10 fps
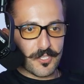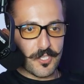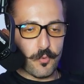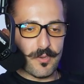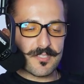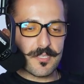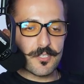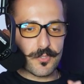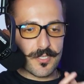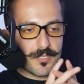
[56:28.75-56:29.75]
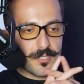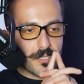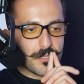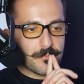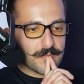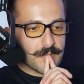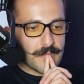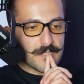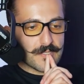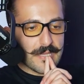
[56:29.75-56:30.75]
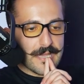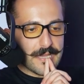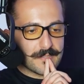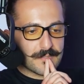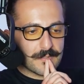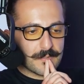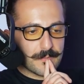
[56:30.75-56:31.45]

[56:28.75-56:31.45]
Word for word: You know what's interesting is that